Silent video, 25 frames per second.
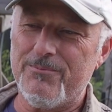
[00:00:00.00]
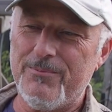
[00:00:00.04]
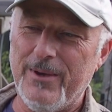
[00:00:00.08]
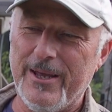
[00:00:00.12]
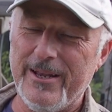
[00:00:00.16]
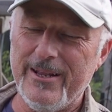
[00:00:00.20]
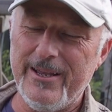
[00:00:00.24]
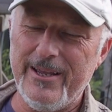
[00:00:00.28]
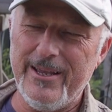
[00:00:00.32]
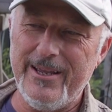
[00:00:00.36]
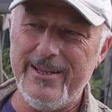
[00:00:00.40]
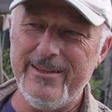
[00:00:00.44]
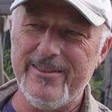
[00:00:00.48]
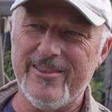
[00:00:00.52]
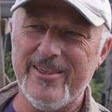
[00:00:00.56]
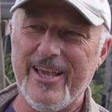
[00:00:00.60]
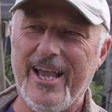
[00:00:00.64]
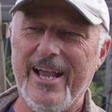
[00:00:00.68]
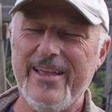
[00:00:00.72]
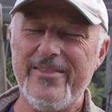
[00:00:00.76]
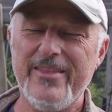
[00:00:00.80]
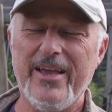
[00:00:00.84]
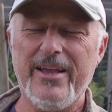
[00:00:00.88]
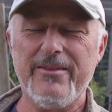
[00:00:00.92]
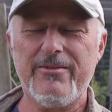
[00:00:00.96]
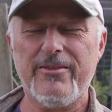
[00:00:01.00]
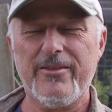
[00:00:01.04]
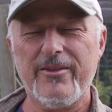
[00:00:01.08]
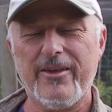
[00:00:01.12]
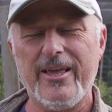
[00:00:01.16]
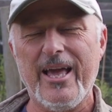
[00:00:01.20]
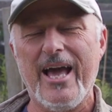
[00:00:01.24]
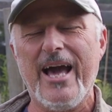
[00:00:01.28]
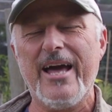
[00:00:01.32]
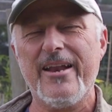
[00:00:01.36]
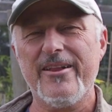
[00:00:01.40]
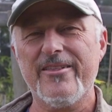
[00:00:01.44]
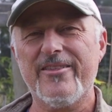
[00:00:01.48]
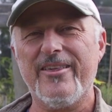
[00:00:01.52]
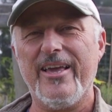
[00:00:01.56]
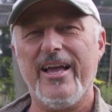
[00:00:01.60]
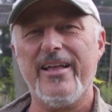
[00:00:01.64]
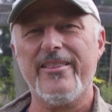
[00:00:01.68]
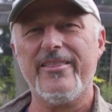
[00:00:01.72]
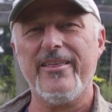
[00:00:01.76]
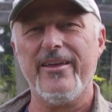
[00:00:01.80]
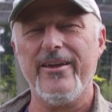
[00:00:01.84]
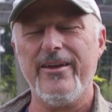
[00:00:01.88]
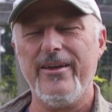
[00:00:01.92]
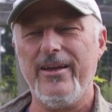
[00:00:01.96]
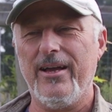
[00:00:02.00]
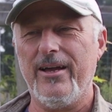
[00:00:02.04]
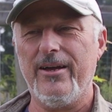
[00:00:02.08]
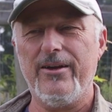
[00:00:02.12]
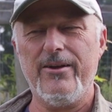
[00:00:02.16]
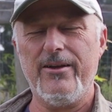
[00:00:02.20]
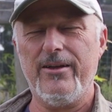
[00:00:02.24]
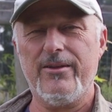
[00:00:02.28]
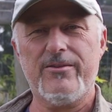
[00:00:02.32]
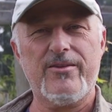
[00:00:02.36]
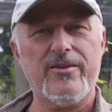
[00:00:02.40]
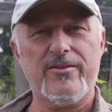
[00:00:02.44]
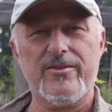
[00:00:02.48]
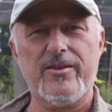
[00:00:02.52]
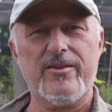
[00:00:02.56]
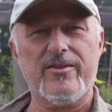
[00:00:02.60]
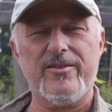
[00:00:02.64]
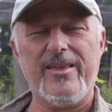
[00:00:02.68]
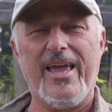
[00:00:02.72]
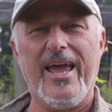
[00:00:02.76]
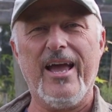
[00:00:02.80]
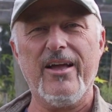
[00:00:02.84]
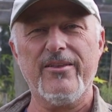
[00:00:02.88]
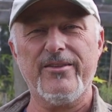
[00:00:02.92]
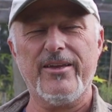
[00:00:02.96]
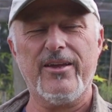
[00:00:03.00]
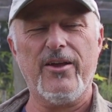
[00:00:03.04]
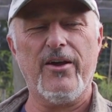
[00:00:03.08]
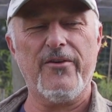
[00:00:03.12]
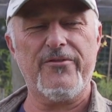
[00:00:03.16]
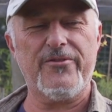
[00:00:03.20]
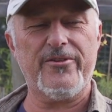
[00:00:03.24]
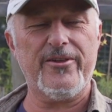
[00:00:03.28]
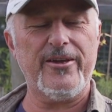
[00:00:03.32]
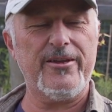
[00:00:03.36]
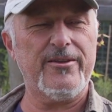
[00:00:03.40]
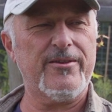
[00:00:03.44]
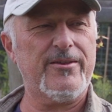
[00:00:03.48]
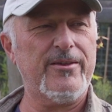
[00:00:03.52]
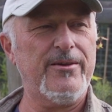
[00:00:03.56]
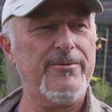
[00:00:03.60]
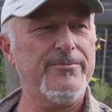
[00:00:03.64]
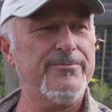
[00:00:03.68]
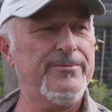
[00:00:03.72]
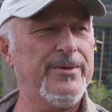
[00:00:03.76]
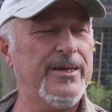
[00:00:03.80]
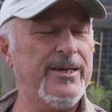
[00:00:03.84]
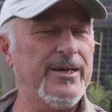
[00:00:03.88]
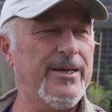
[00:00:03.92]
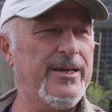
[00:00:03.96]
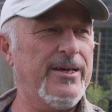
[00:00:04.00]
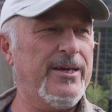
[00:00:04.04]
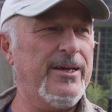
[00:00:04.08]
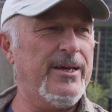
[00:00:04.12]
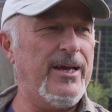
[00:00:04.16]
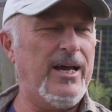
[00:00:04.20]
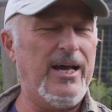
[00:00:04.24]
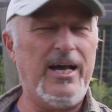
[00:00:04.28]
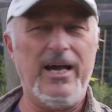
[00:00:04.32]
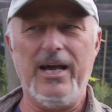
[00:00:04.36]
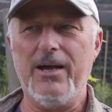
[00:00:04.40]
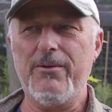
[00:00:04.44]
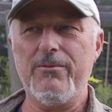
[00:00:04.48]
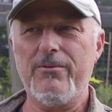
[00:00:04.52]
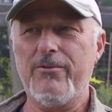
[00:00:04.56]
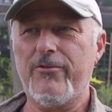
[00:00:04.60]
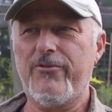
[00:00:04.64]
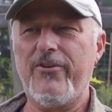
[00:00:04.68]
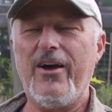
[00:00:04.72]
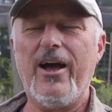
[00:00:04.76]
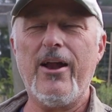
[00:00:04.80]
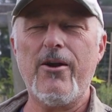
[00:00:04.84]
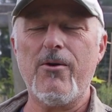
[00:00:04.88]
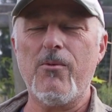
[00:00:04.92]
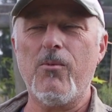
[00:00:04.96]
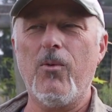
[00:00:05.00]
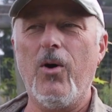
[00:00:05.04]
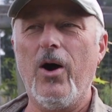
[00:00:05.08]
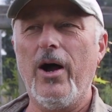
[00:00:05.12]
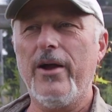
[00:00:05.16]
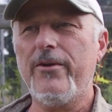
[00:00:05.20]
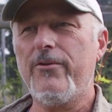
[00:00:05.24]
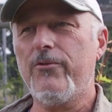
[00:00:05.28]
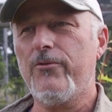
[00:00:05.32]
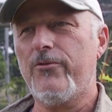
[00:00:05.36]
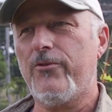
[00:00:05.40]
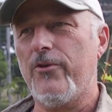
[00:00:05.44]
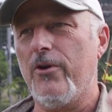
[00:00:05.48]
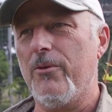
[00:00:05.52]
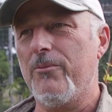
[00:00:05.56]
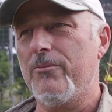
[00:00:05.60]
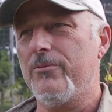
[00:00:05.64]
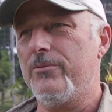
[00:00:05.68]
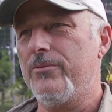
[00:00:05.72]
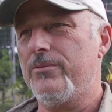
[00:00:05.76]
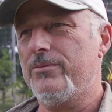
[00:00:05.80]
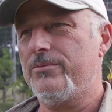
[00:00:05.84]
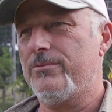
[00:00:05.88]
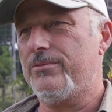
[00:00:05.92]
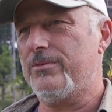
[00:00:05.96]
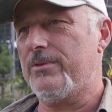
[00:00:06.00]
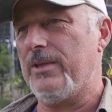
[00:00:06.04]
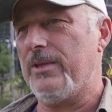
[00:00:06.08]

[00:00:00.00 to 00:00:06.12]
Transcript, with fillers: But in saying that, the gardens out there are just astounding. I've seen some far and wide from